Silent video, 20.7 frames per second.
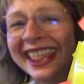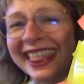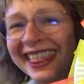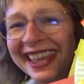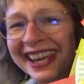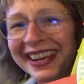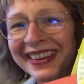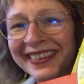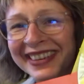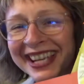
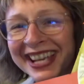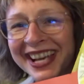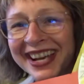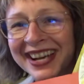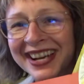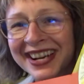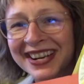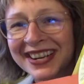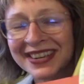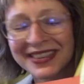There we
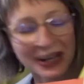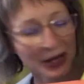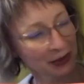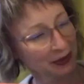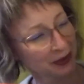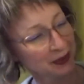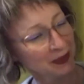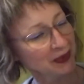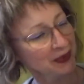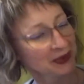go.
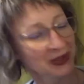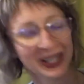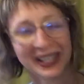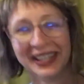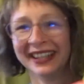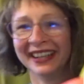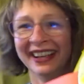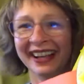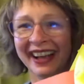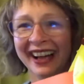Ooh.
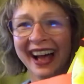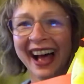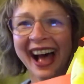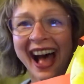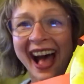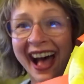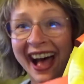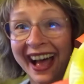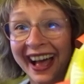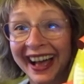
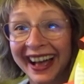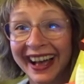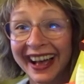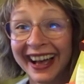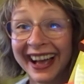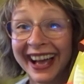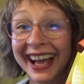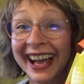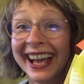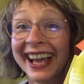Ah,
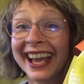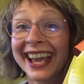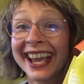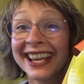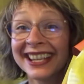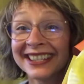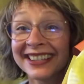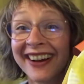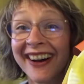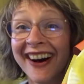
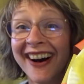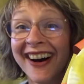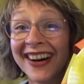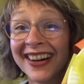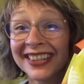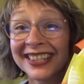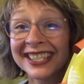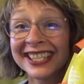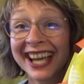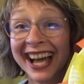it's
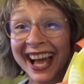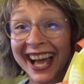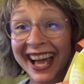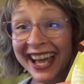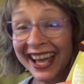all